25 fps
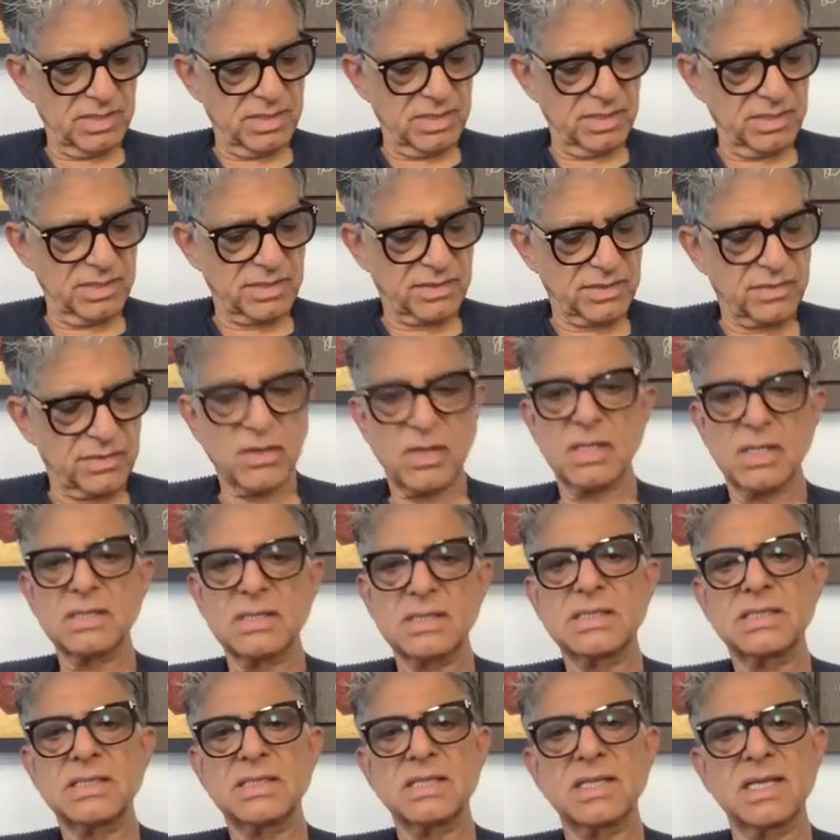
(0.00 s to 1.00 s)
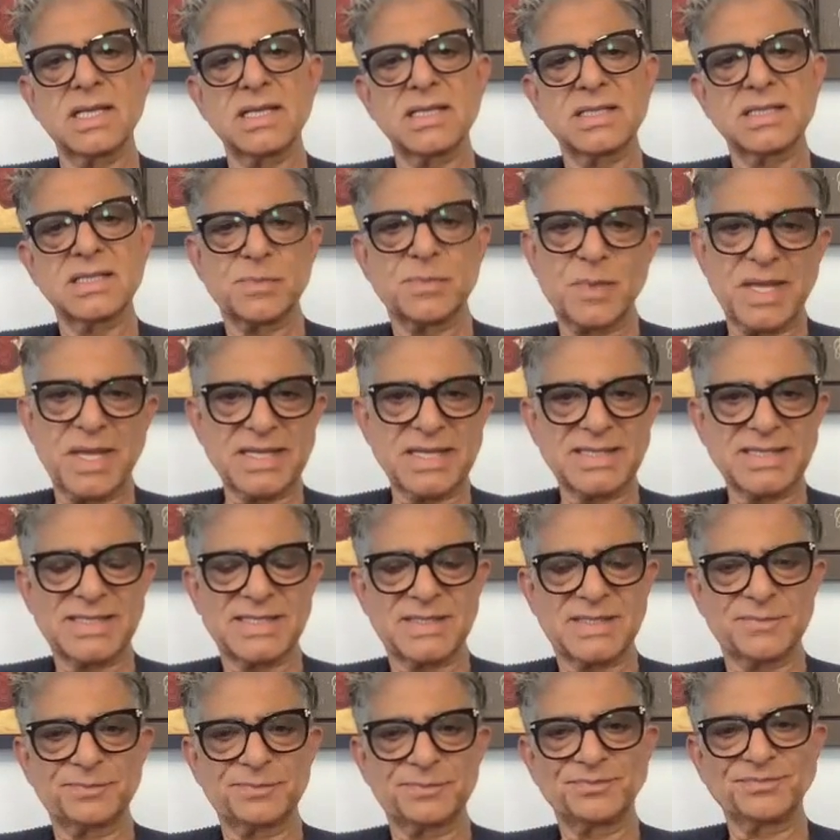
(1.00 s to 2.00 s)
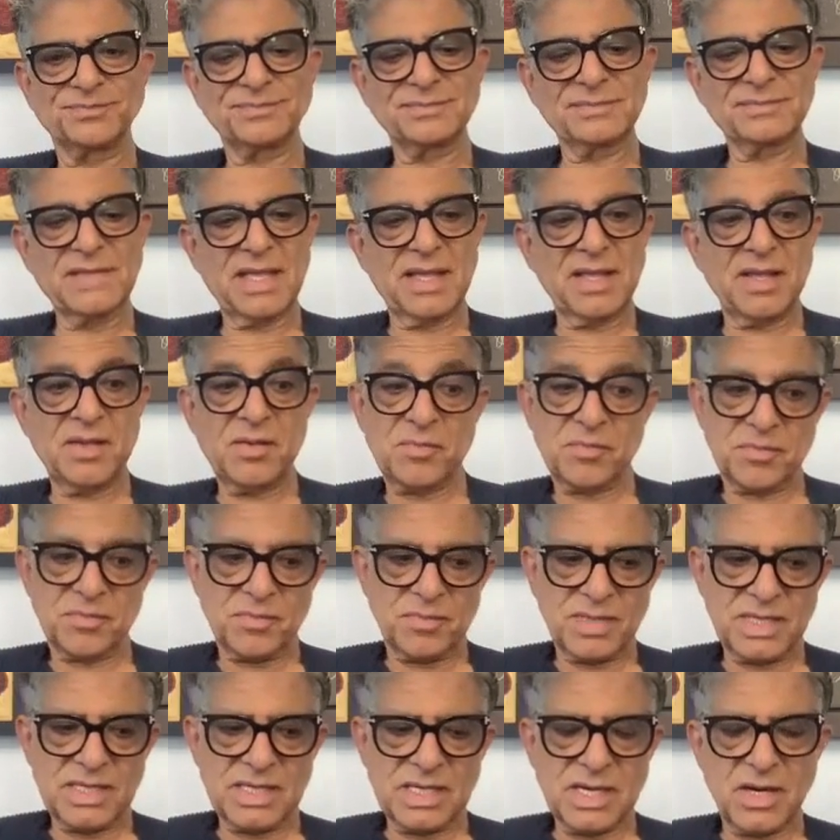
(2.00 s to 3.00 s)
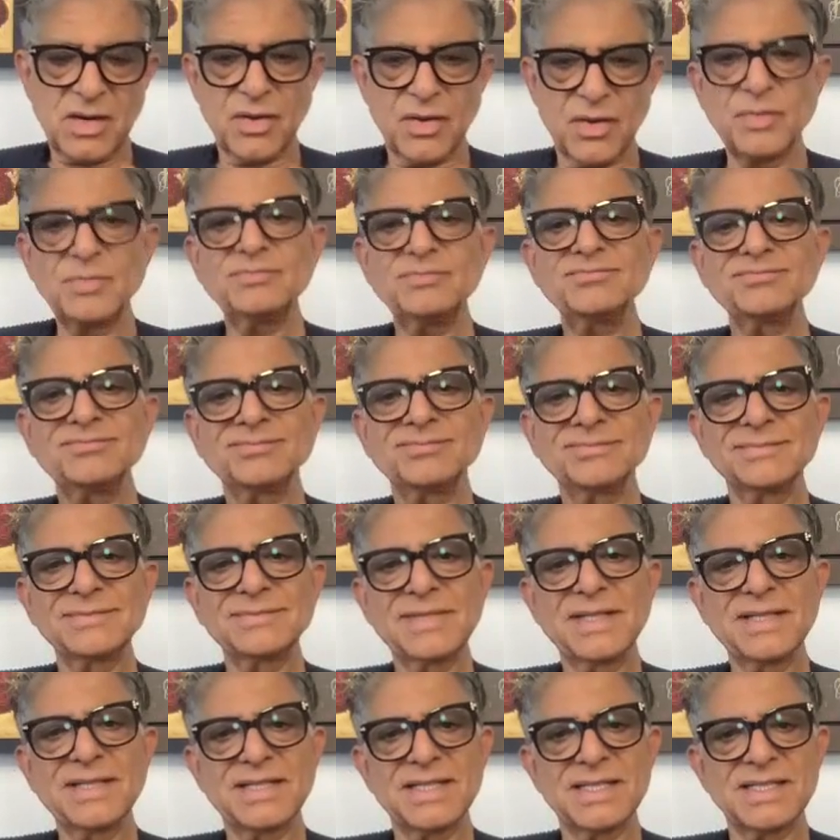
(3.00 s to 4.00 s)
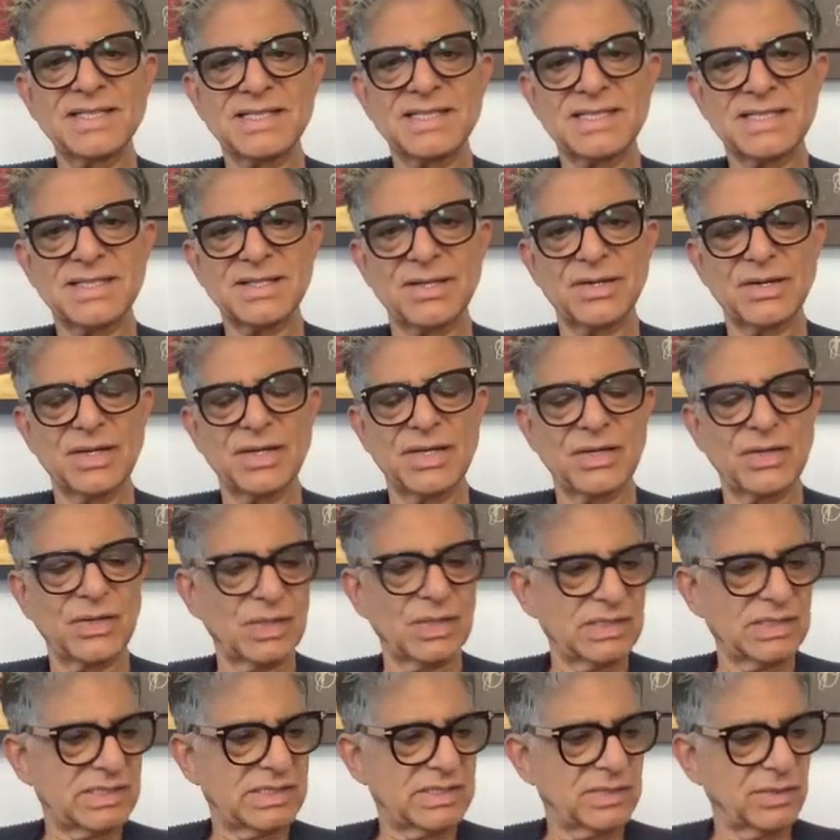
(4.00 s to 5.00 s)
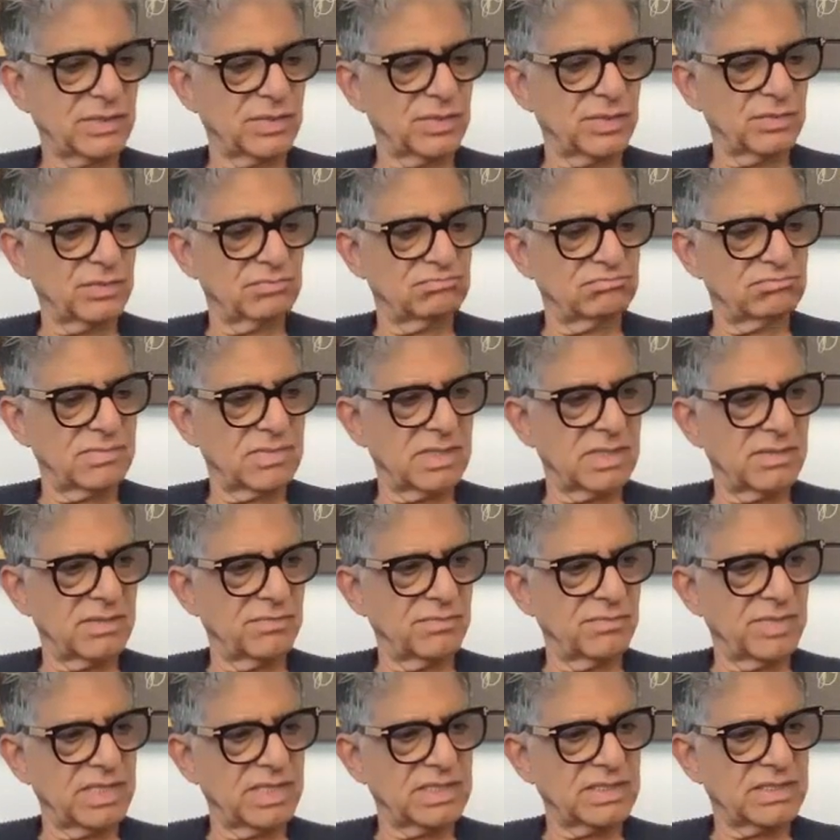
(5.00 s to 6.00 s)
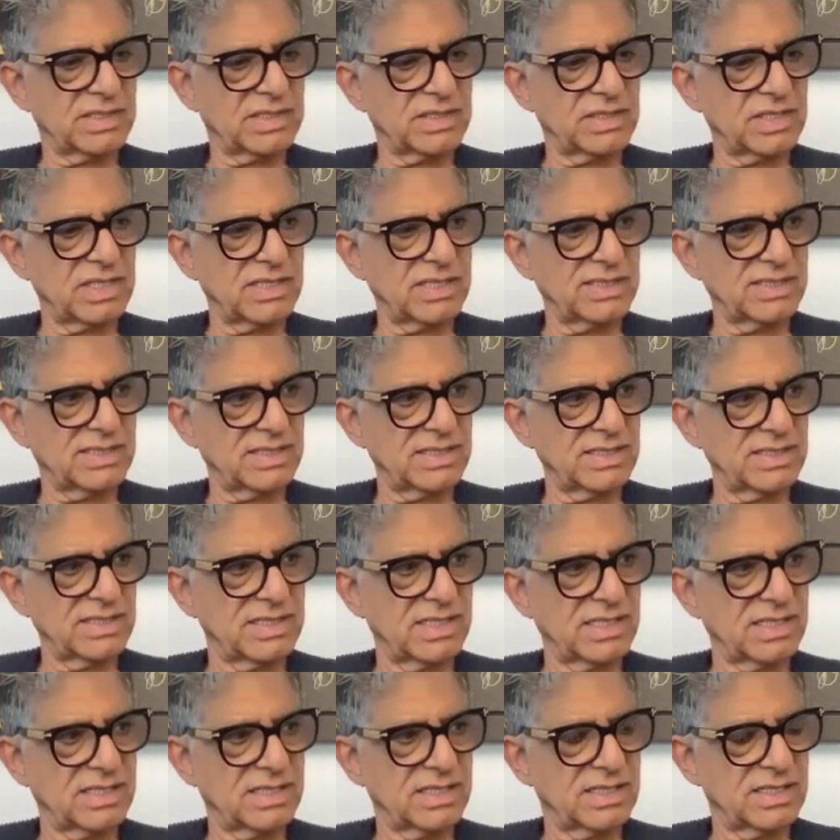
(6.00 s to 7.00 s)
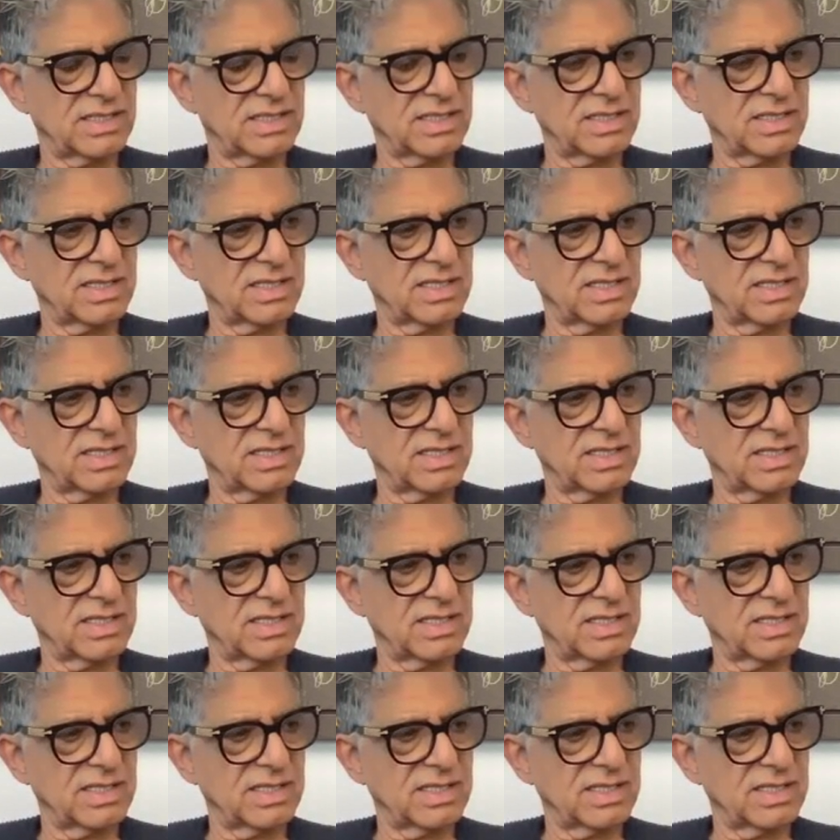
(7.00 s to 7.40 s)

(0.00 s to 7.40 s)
across space. But now it is also being suggested that